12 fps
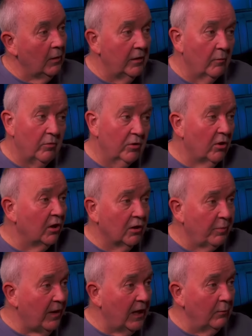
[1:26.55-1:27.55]
And then we've got to
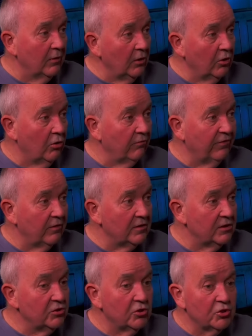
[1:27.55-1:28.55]
compare him with Luke
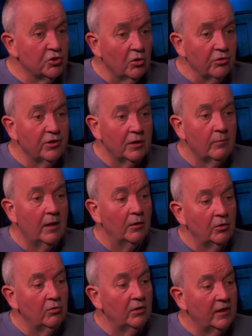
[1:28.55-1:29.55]
Humphries. He's just something
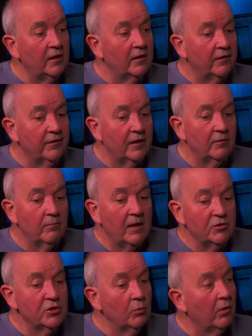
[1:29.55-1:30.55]
about Luke Littler that
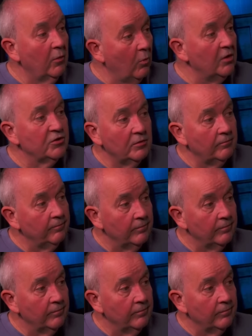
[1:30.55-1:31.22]
makes you want to watch him.